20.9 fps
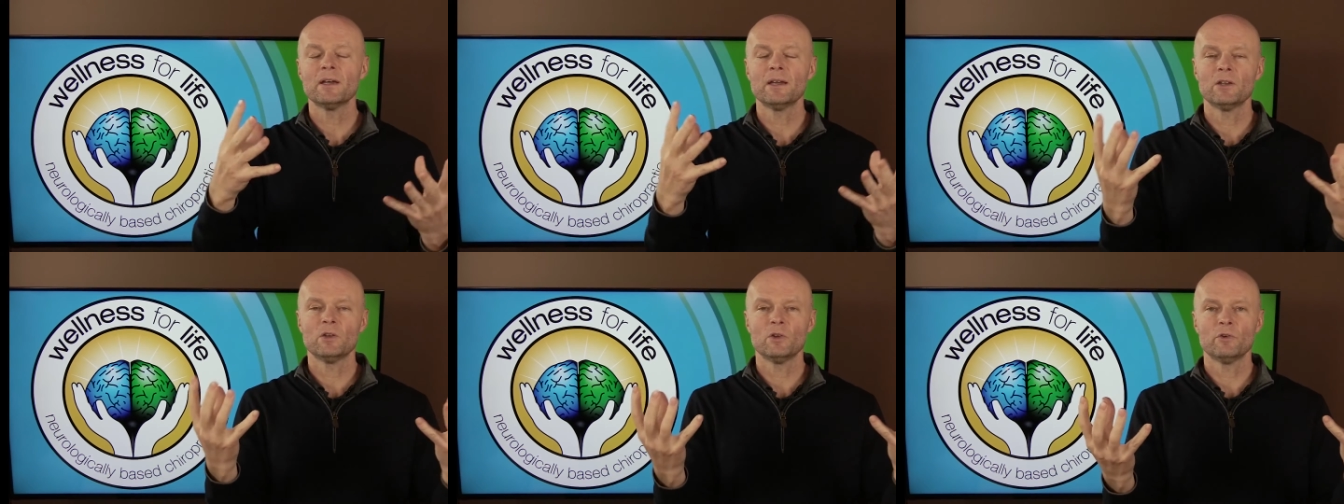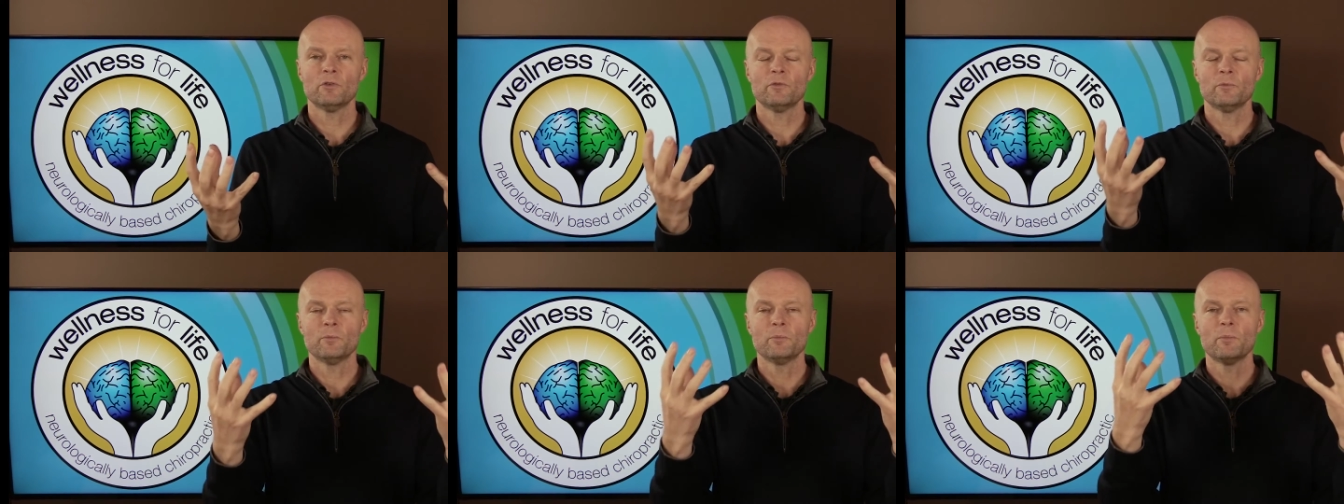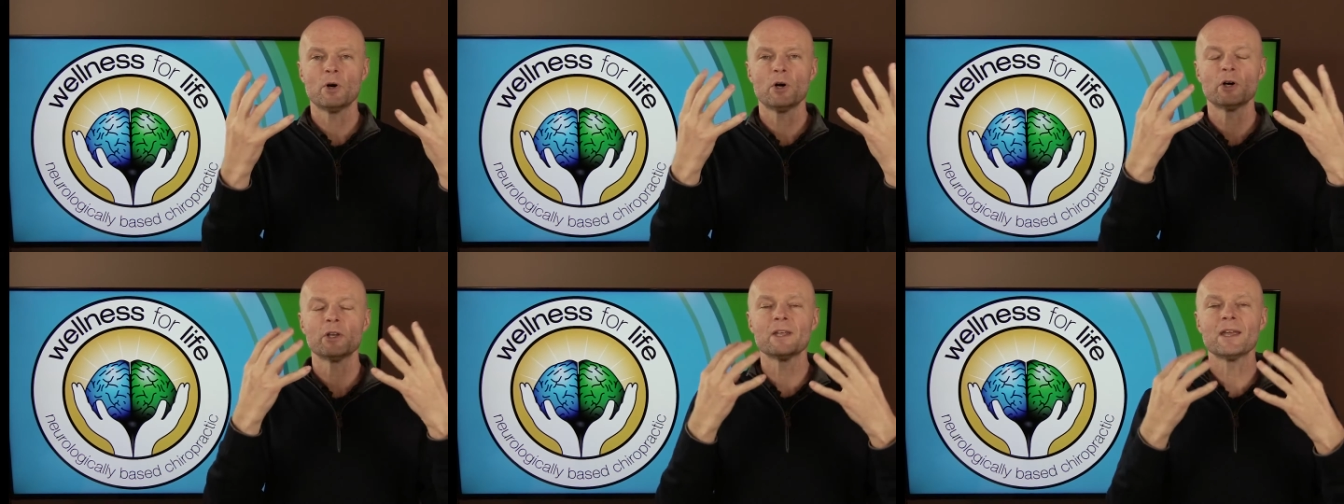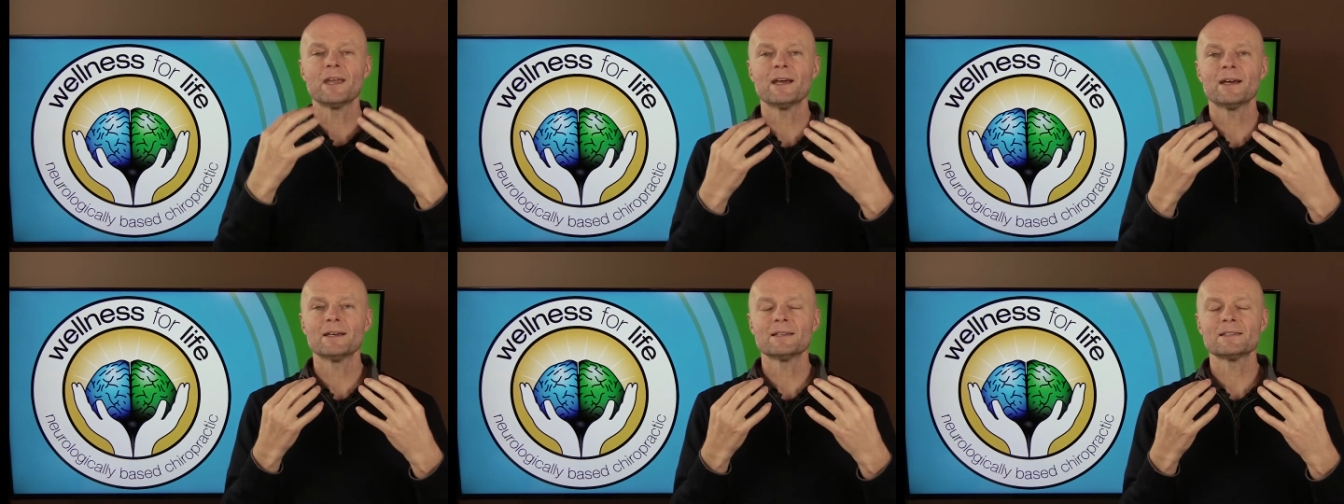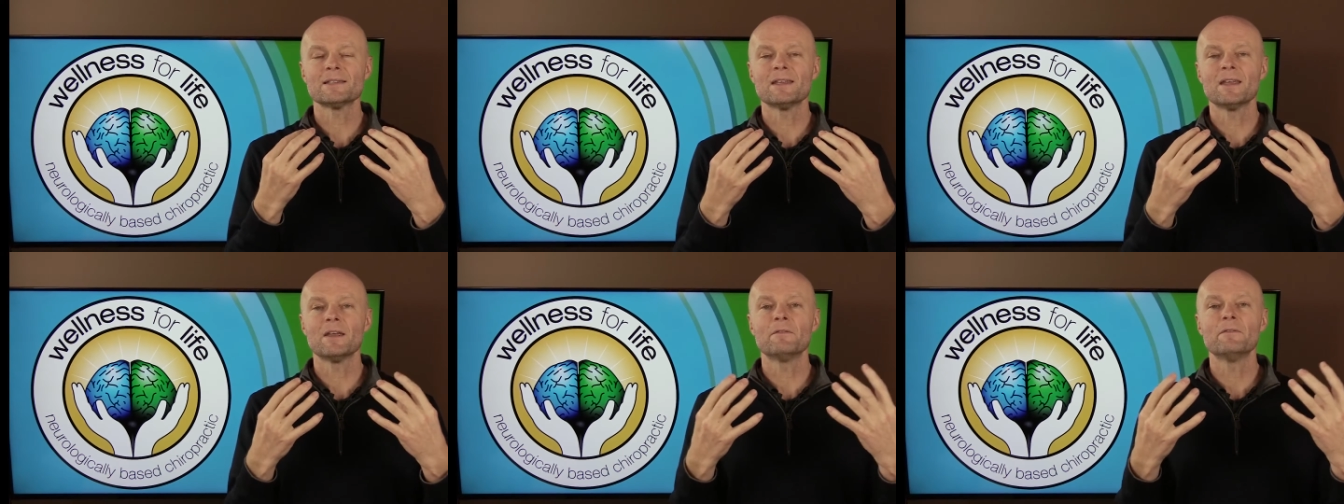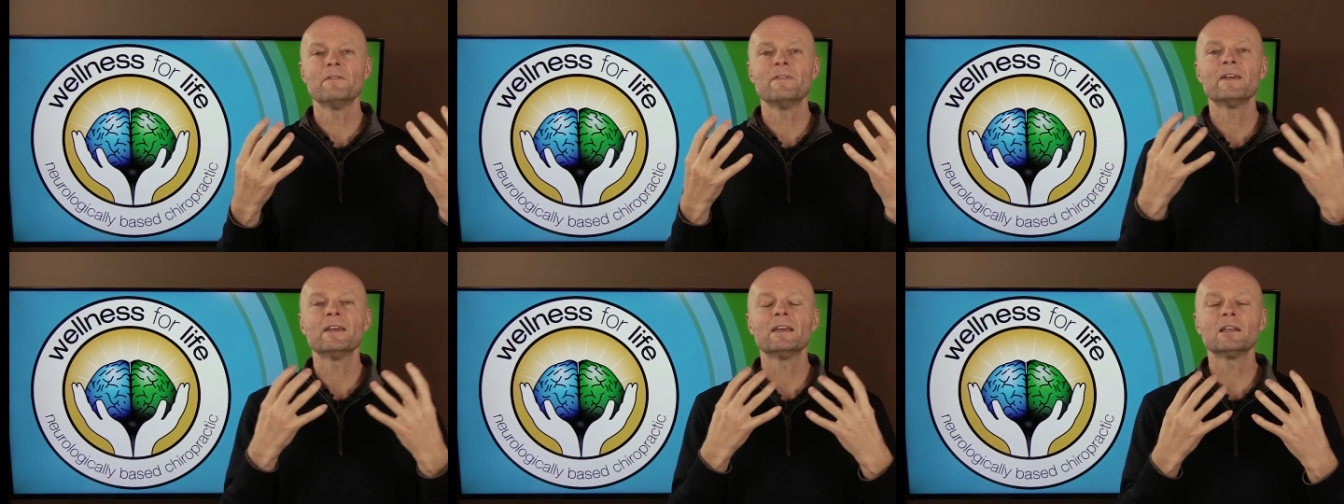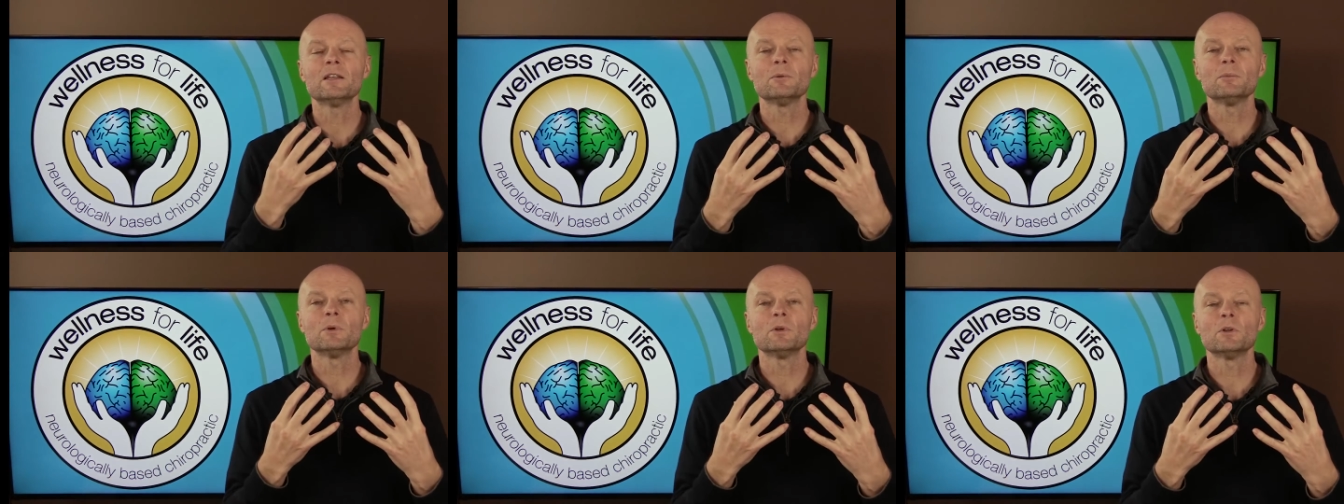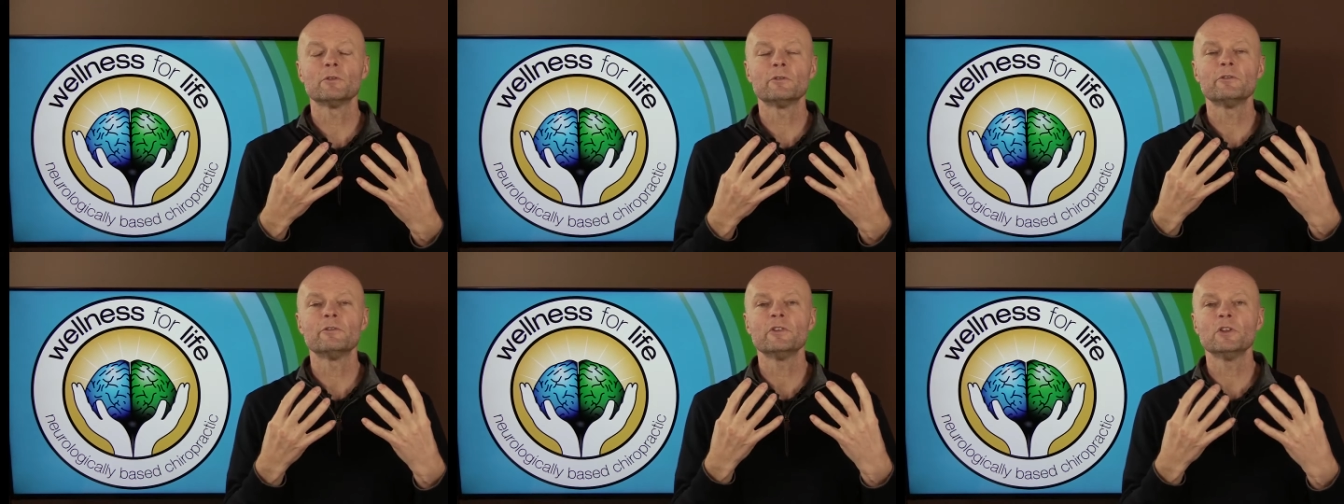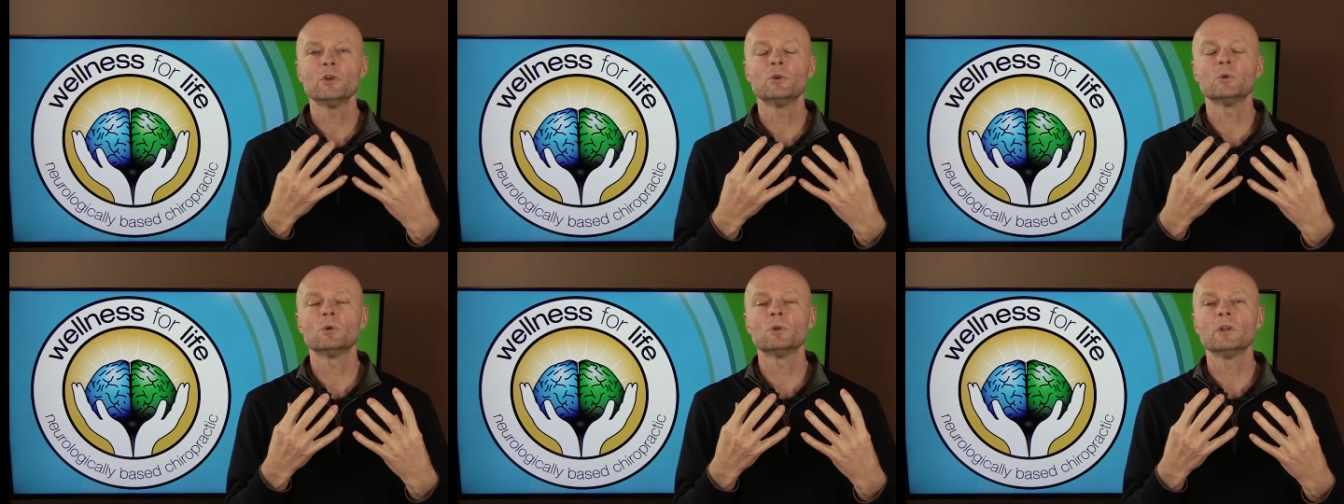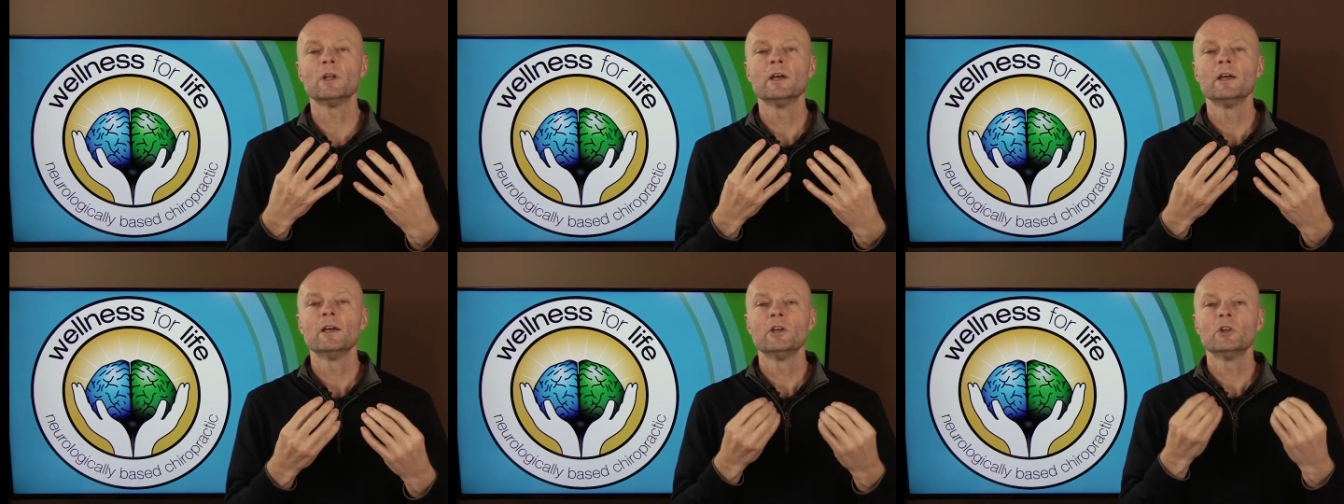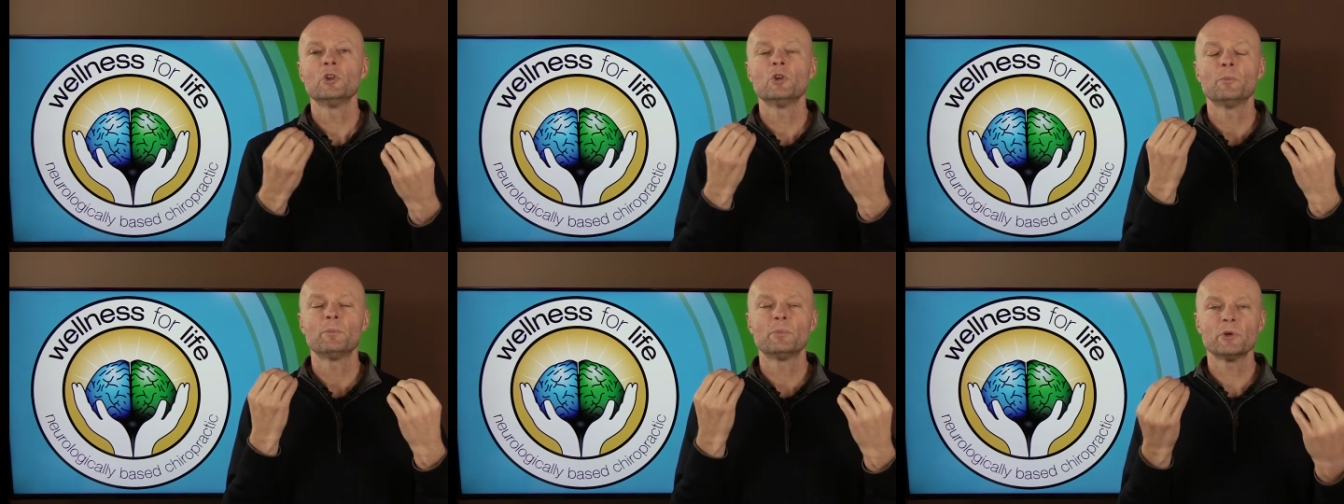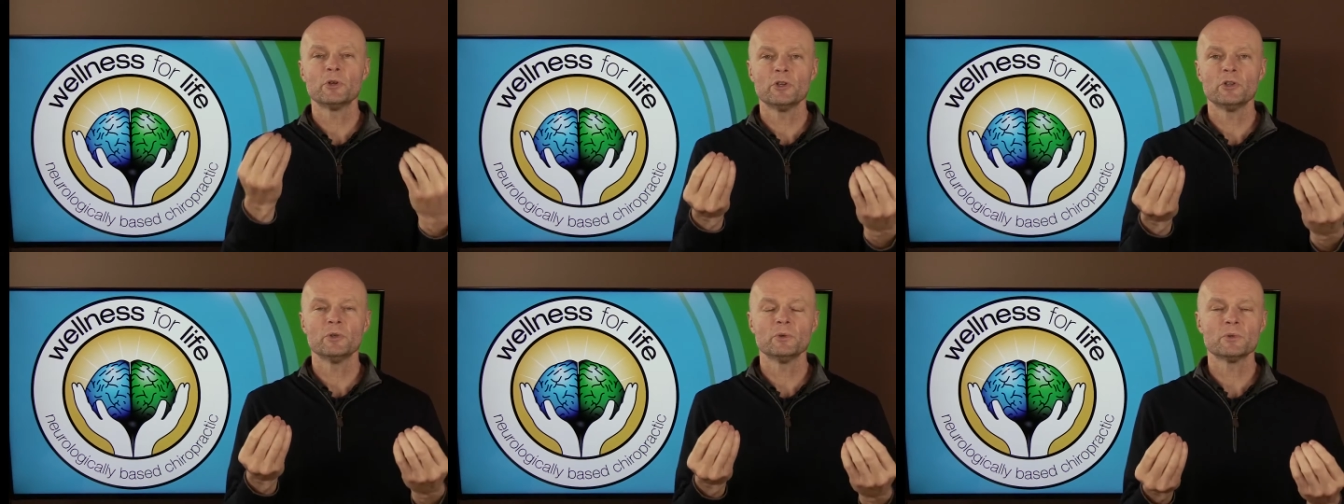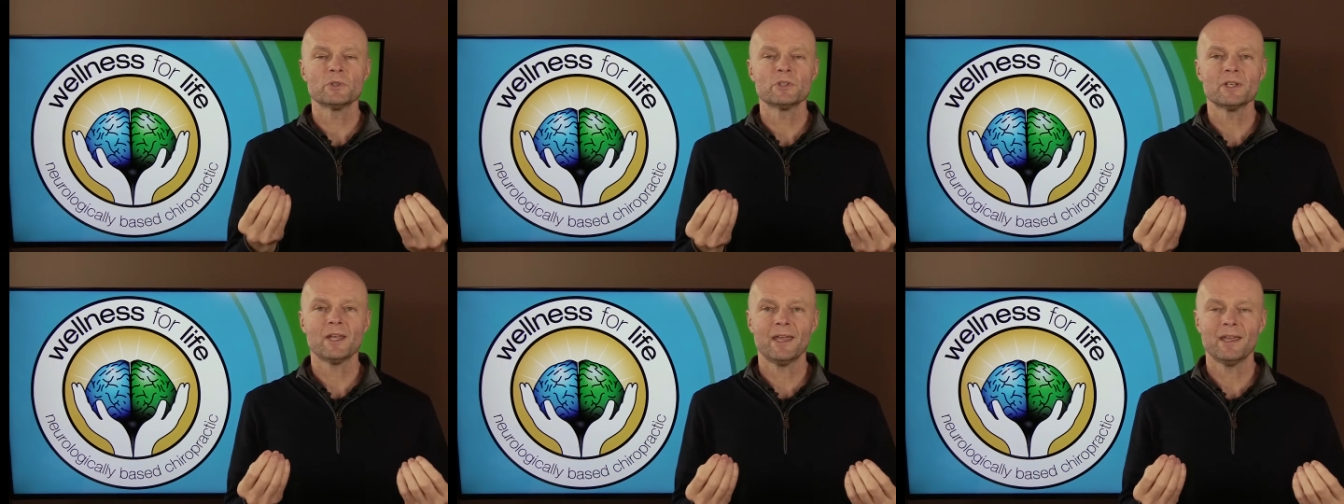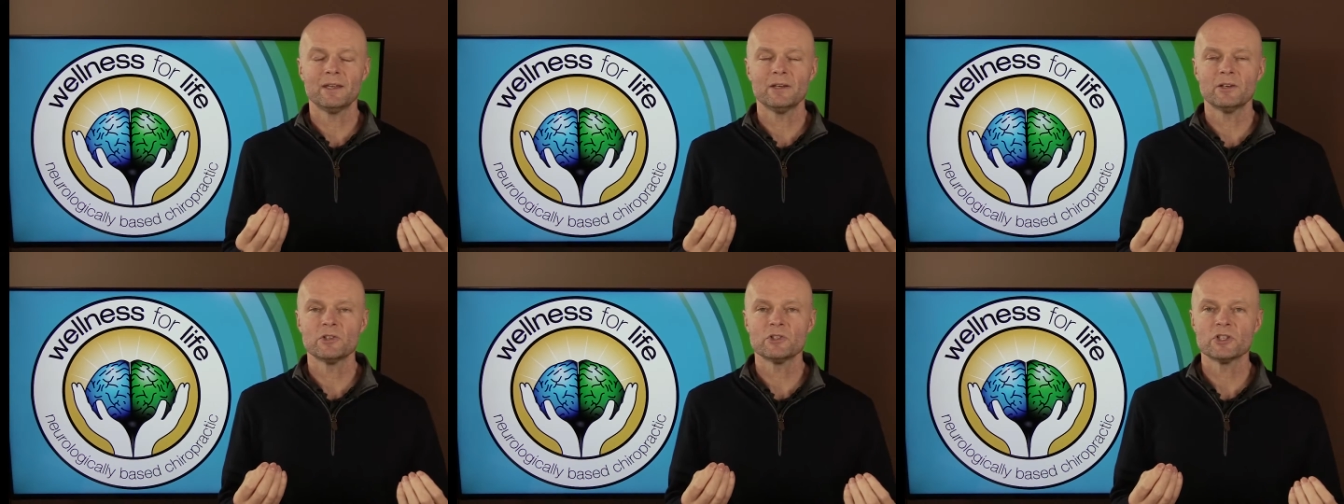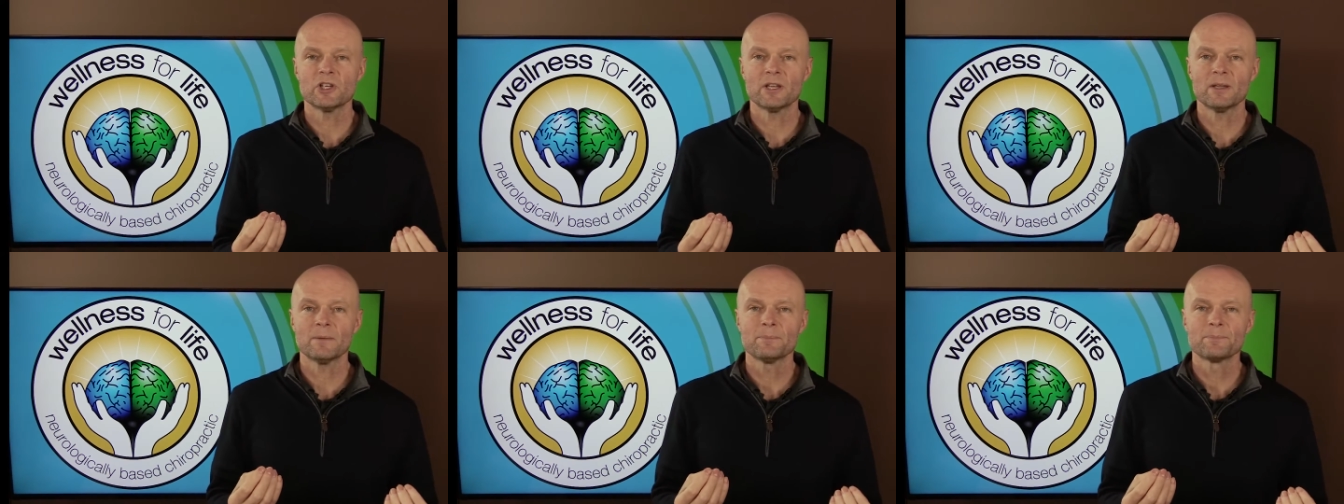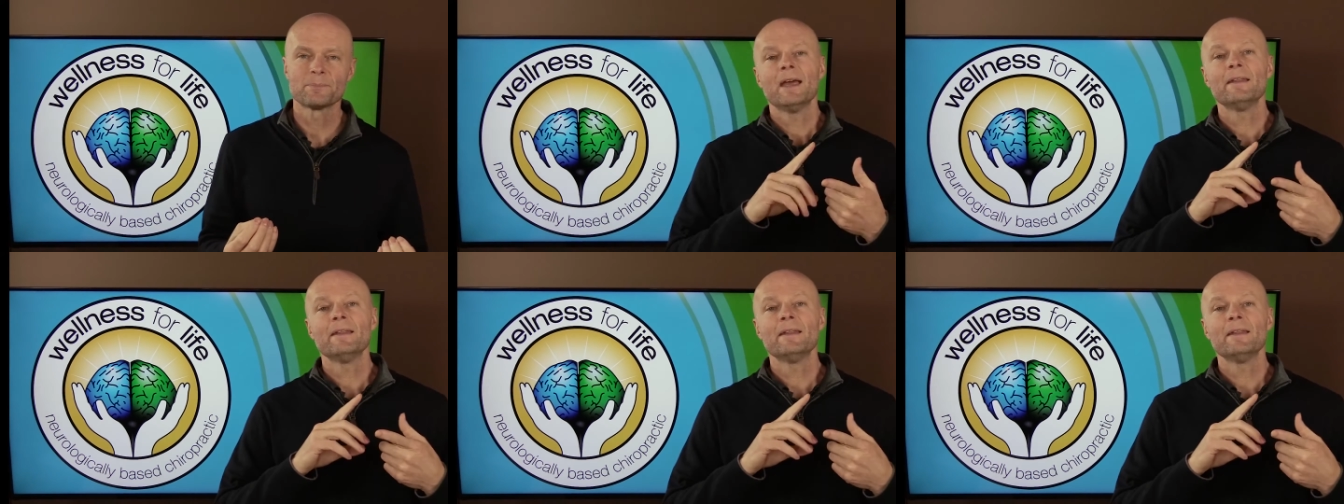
and your body has the available fuel to produce energy.